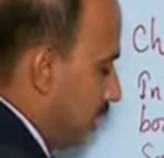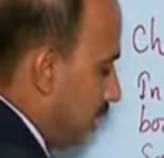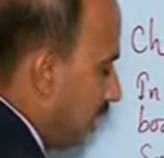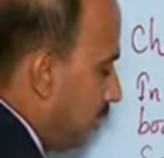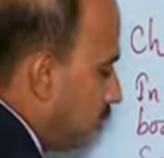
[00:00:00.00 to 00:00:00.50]

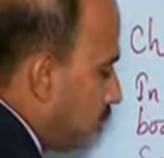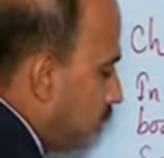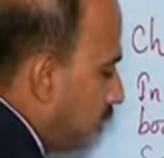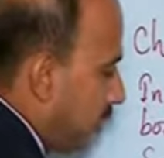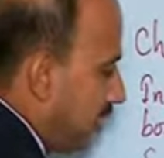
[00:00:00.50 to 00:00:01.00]
These two
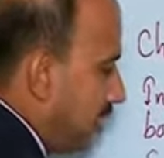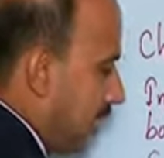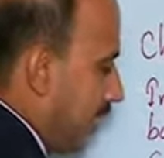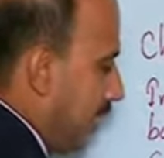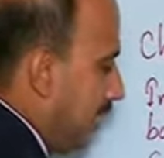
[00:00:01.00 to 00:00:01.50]
spheres
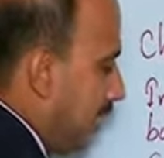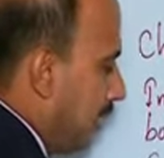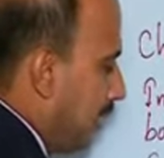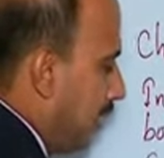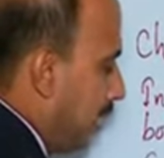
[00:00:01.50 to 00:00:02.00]
are
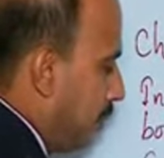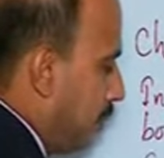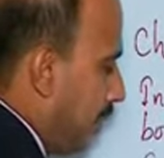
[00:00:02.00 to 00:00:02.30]
identical and